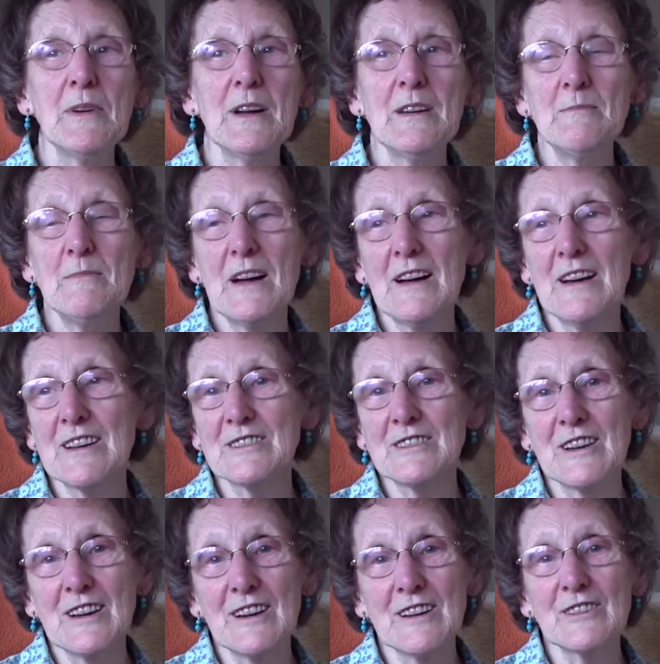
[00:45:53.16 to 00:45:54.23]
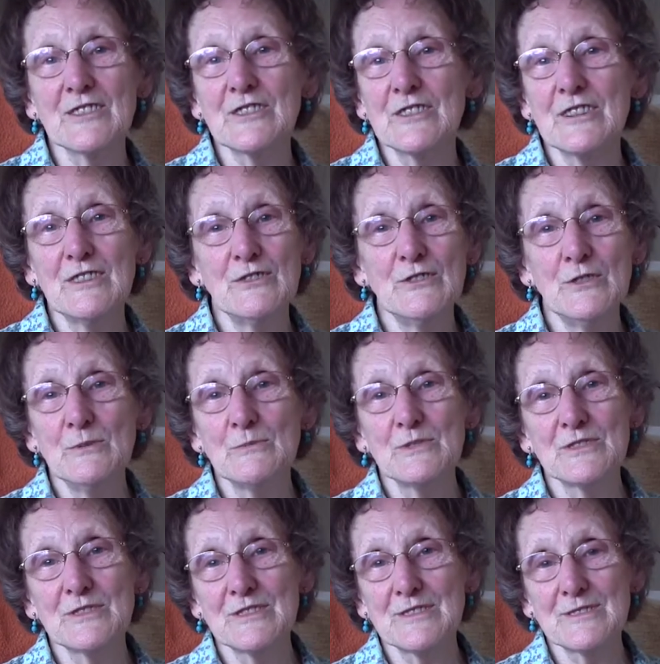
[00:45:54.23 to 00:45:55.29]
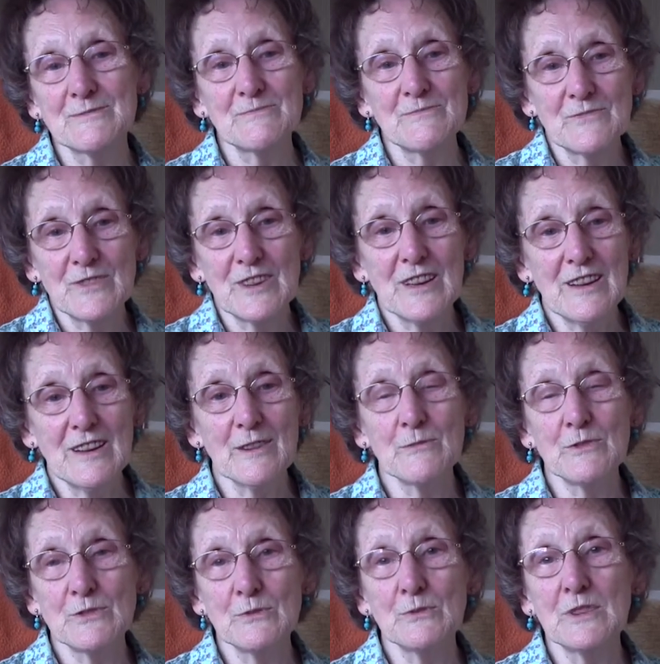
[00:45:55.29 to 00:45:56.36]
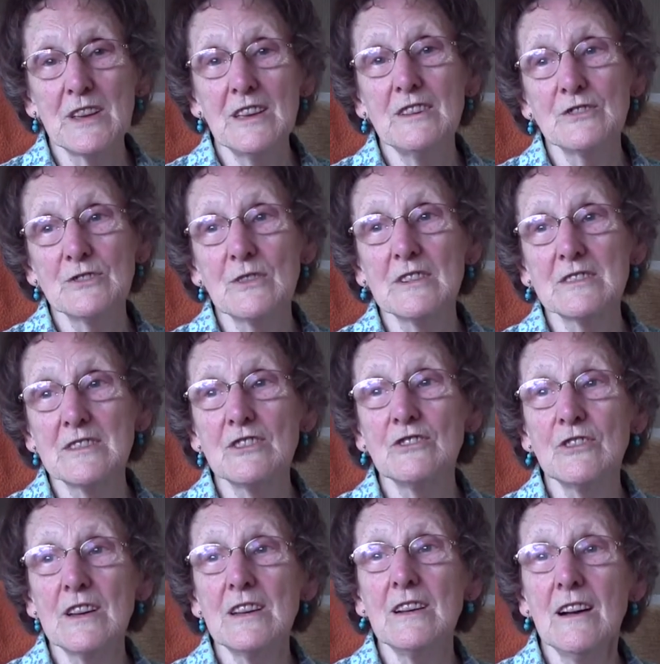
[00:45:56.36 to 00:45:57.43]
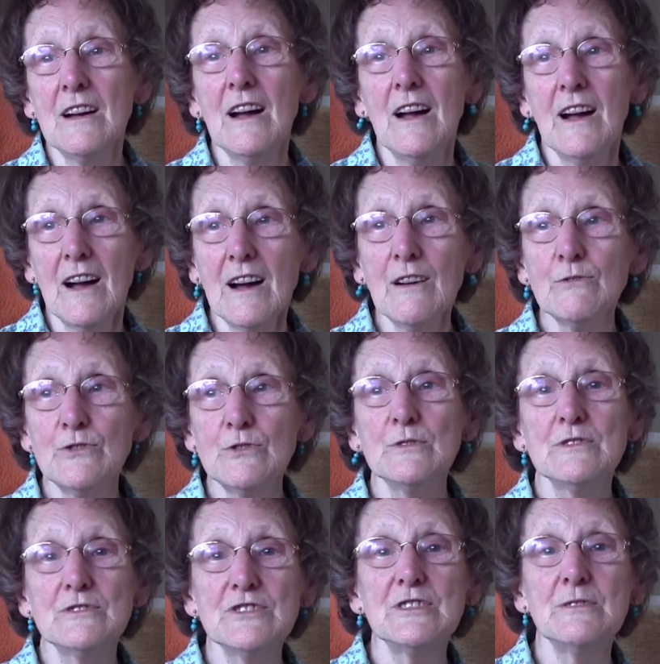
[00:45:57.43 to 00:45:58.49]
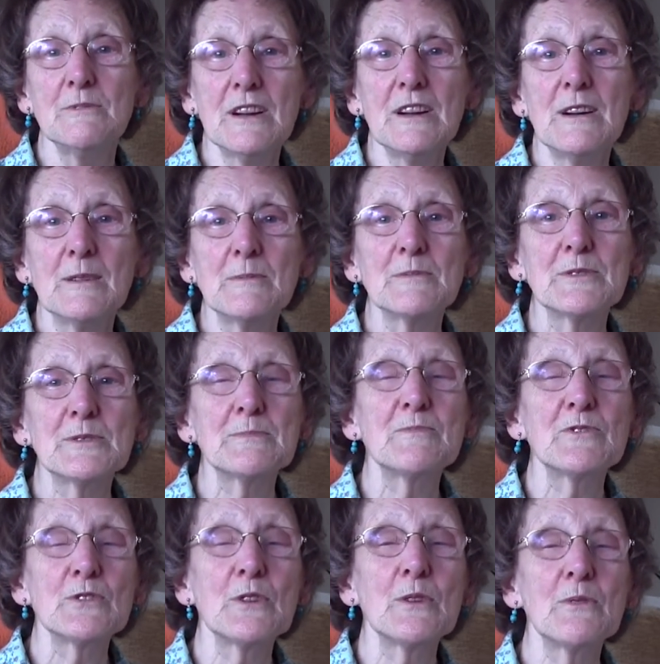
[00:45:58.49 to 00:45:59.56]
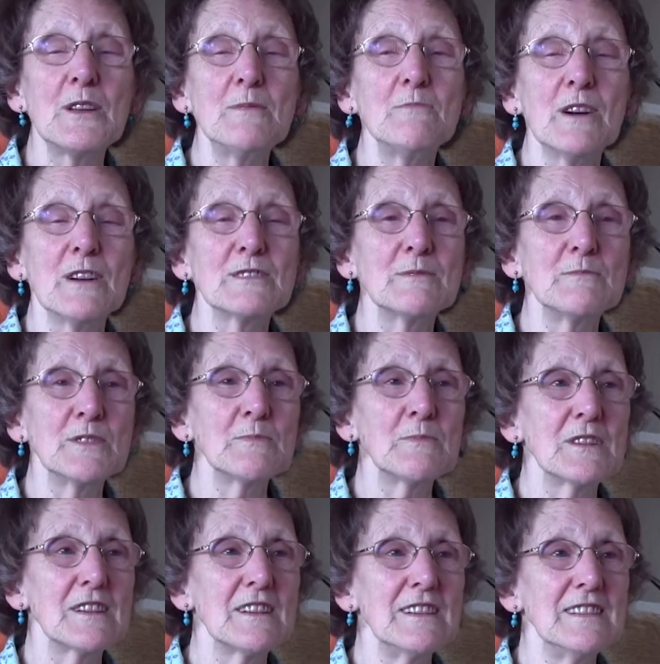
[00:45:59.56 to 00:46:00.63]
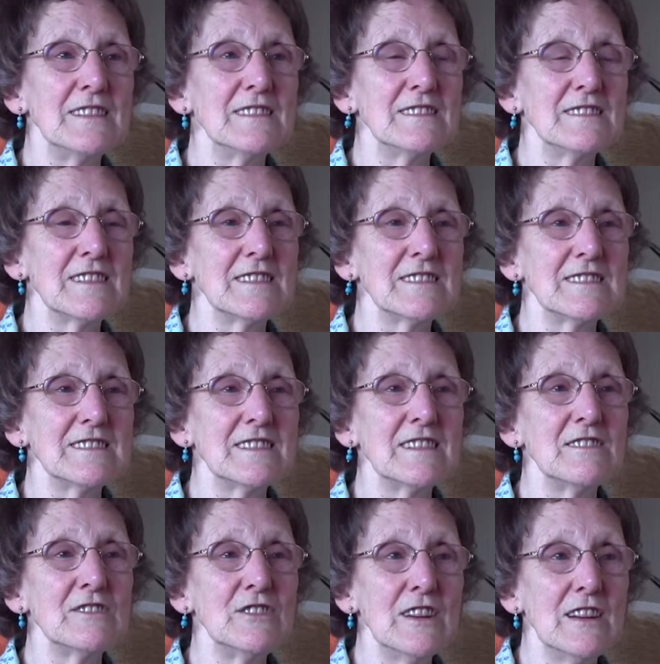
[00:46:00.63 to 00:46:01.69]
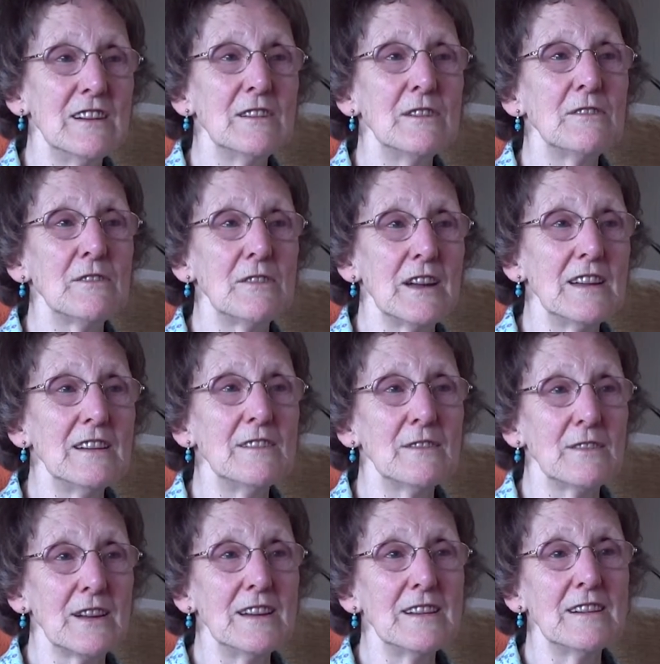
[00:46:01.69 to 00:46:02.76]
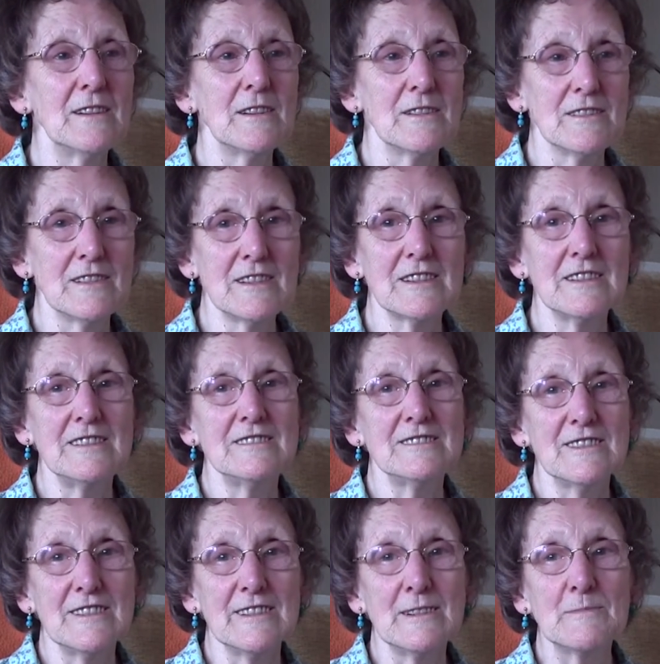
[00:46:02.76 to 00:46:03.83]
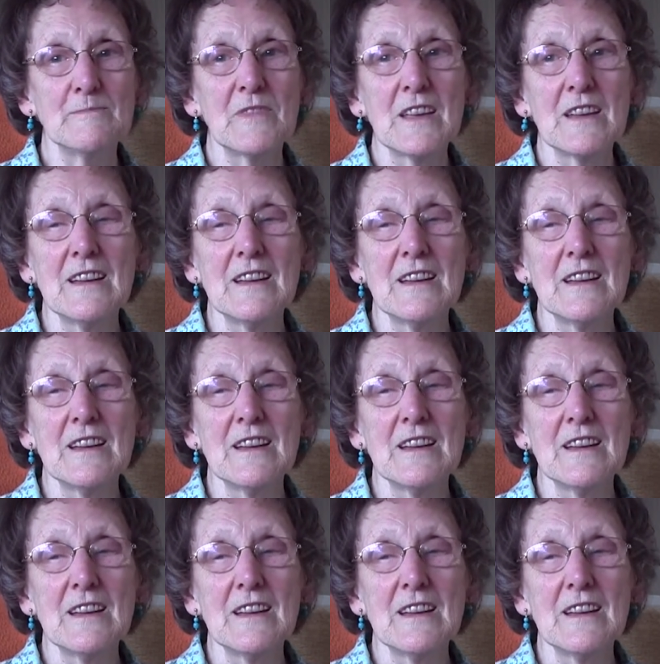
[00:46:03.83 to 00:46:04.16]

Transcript: But in my heart of hearts, I knew it was, yeah, it was okay. So I said, right, I'll do it and see what happens. So I went back to Miss McLean and, and said, yeah, right, right, I'll agree to that.